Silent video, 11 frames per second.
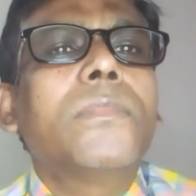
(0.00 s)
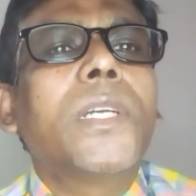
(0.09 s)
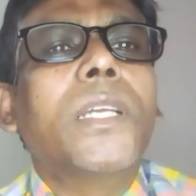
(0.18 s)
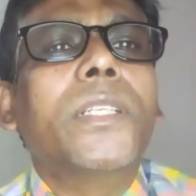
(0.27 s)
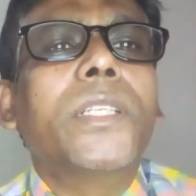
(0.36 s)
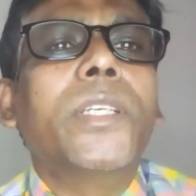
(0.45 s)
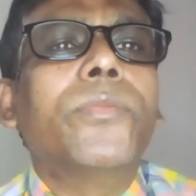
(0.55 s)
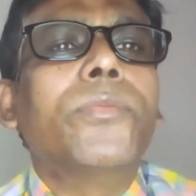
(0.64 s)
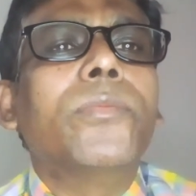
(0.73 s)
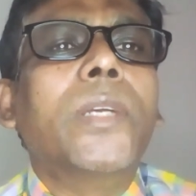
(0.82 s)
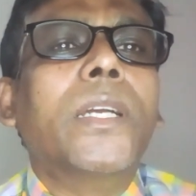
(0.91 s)
And if
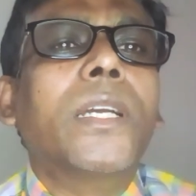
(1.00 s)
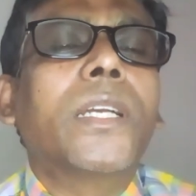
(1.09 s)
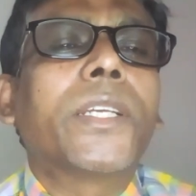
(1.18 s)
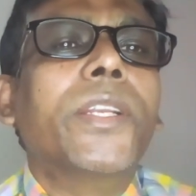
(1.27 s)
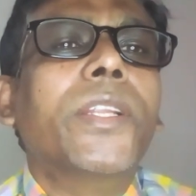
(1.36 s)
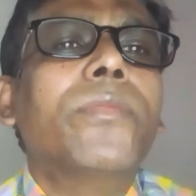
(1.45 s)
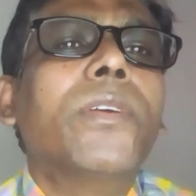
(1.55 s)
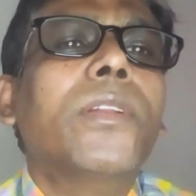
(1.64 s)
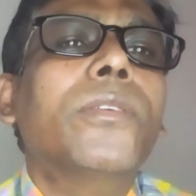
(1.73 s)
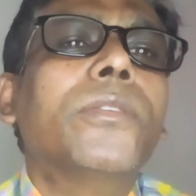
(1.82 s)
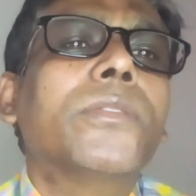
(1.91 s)
kidney
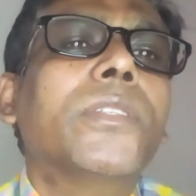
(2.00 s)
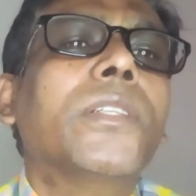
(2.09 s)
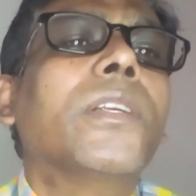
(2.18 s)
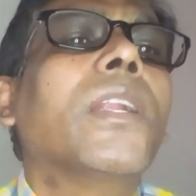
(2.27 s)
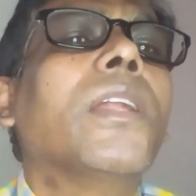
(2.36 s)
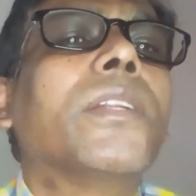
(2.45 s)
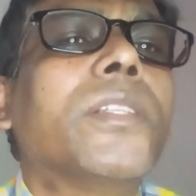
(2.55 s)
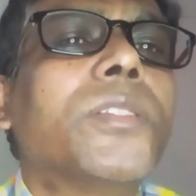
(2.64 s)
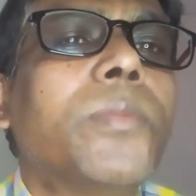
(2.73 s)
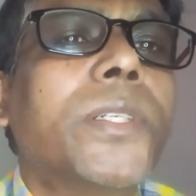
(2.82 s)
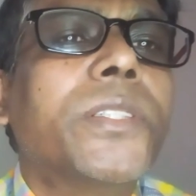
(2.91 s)
failure, then renal
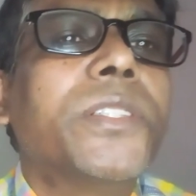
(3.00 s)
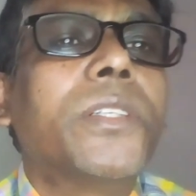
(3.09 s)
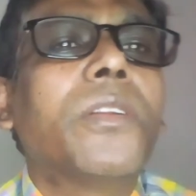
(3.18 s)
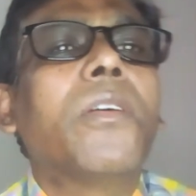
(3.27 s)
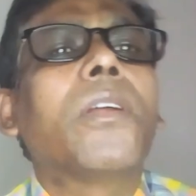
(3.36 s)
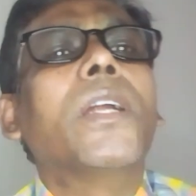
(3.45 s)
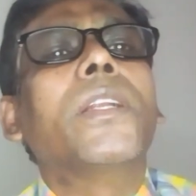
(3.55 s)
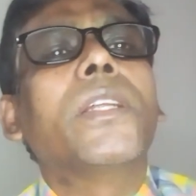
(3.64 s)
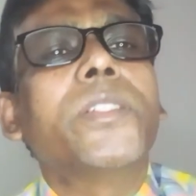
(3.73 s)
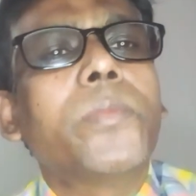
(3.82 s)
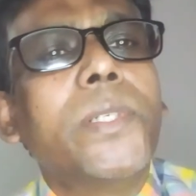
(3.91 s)
transplantation, organ
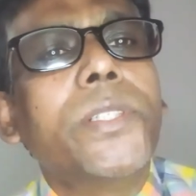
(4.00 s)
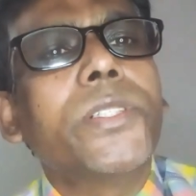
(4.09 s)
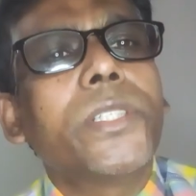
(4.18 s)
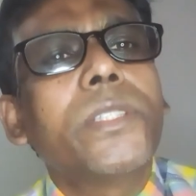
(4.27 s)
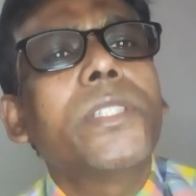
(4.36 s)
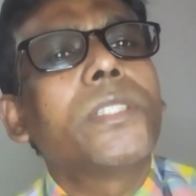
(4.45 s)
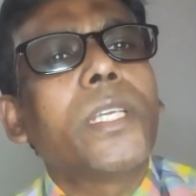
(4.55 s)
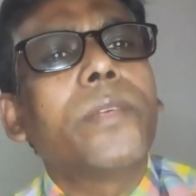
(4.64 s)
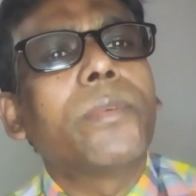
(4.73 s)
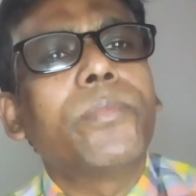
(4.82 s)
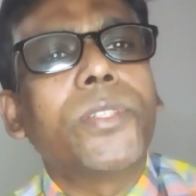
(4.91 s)
transplantation, this
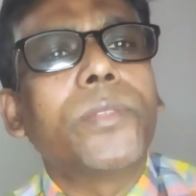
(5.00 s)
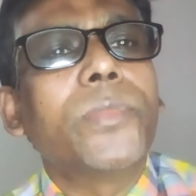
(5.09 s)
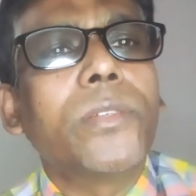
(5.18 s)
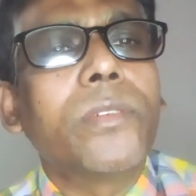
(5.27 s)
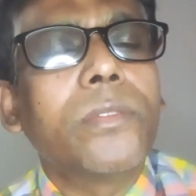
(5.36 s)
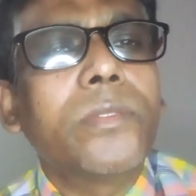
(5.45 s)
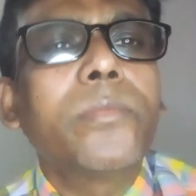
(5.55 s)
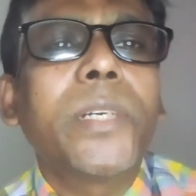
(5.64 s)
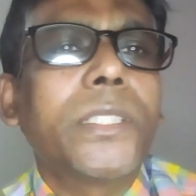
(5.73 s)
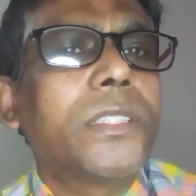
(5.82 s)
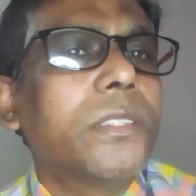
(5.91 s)
type of treatment will,
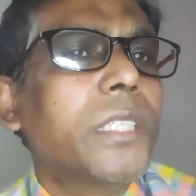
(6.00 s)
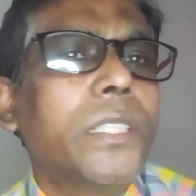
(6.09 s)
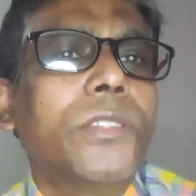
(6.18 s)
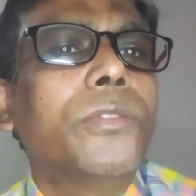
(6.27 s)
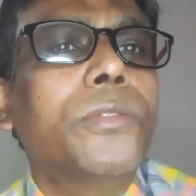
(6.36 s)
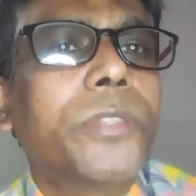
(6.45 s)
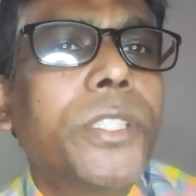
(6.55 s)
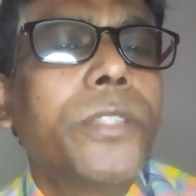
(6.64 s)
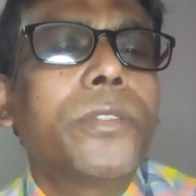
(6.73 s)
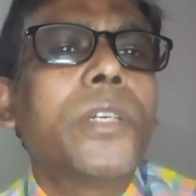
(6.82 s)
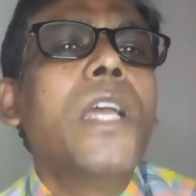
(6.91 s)
but there is no
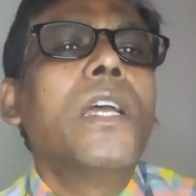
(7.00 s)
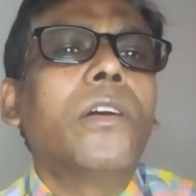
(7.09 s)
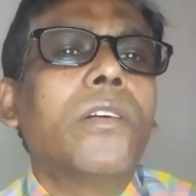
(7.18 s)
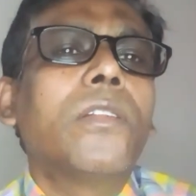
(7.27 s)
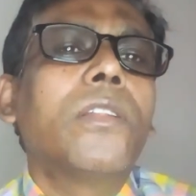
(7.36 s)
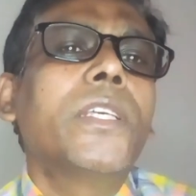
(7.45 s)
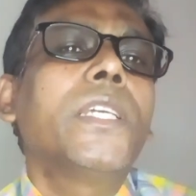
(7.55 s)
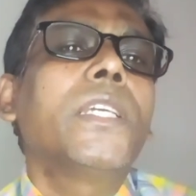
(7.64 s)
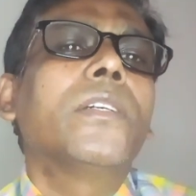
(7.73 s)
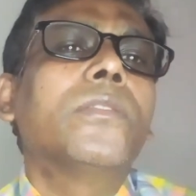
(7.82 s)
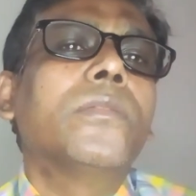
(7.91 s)
cure.
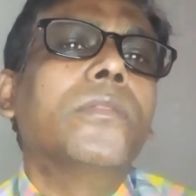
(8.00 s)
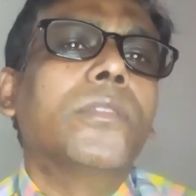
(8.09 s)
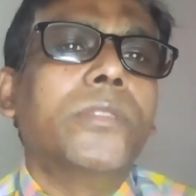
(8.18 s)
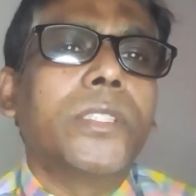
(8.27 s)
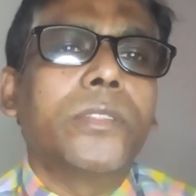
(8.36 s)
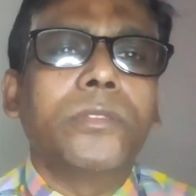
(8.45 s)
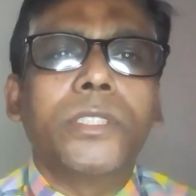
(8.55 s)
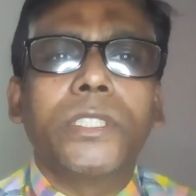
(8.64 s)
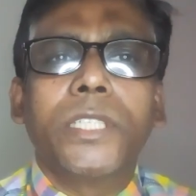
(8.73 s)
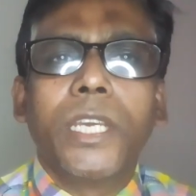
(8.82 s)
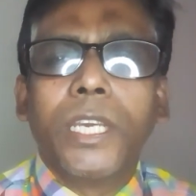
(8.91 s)
Only
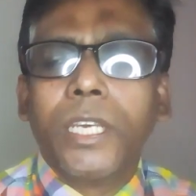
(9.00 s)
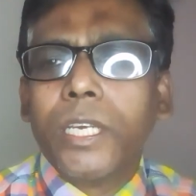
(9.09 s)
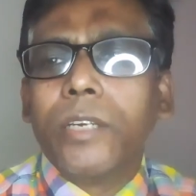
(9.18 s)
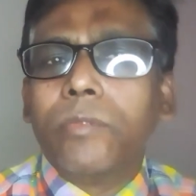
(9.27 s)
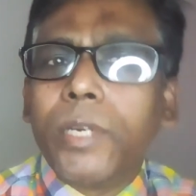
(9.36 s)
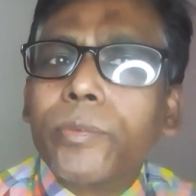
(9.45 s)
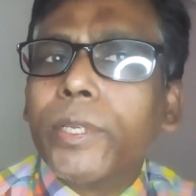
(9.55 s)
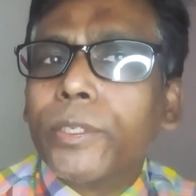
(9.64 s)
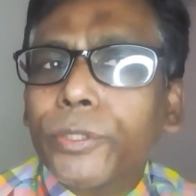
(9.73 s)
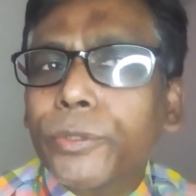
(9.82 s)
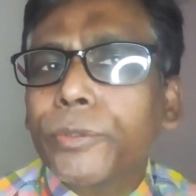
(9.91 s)
we what
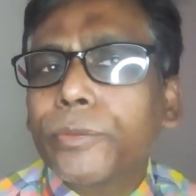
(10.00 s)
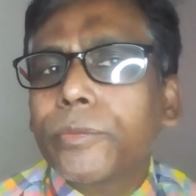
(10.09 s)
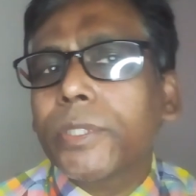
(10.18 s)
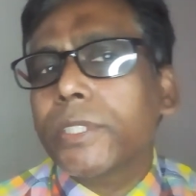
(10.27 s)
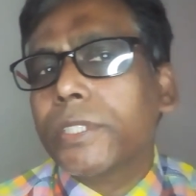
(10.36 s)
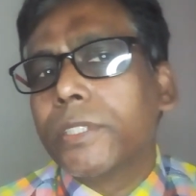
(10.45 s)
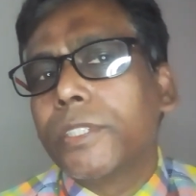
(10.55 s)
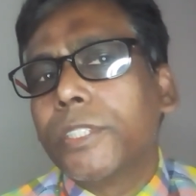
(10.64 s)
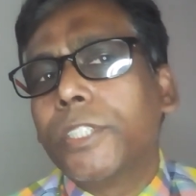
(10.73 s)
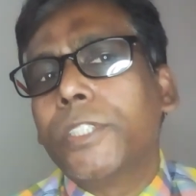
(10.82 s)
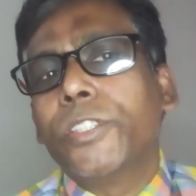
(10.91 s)
we'll do
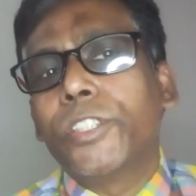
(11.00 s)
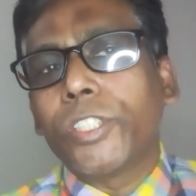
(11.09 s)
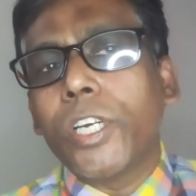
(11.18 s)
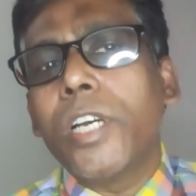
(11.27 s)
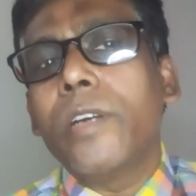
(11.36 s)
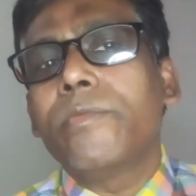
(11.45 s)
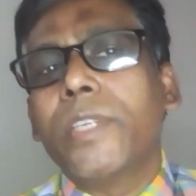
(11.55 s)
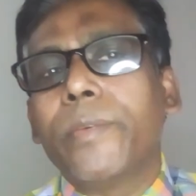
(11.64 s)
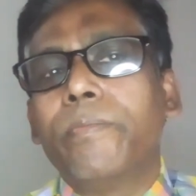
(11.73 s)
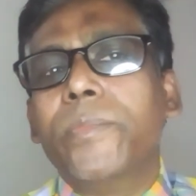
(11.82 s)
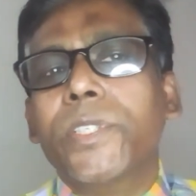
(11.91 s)
is stop
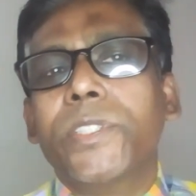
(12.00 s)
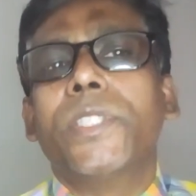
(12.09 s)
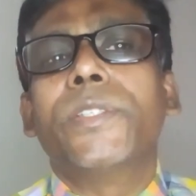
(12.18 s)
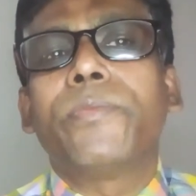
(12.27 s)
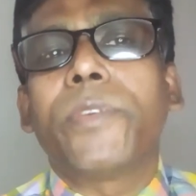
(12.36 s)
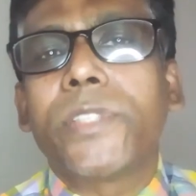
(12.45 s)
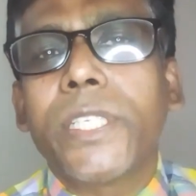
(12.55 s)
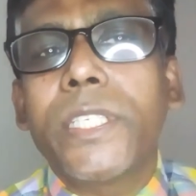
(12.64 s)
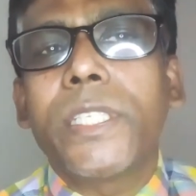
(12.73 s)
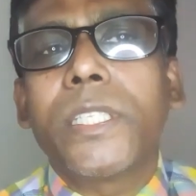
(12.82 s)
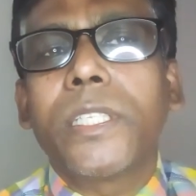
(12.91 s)
the disease
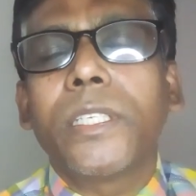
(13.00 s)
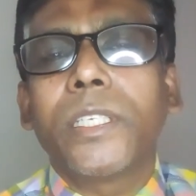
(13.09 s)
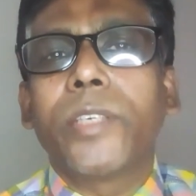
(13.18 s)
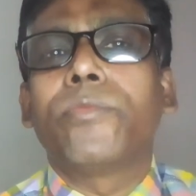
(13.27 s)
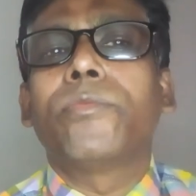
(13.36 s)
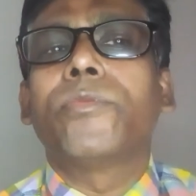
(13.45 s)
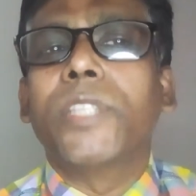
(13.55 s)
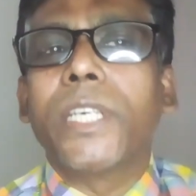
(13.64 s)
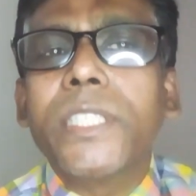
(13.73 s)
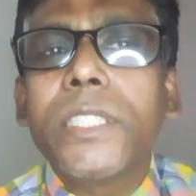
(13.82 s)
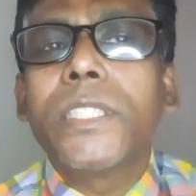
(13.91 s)
process if
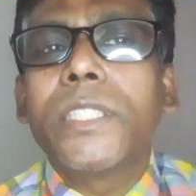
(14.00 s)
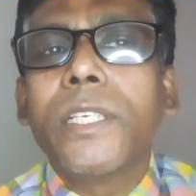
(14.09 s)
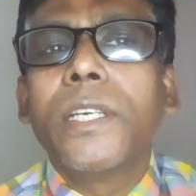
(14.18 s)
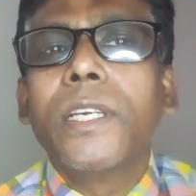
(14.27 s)
there is,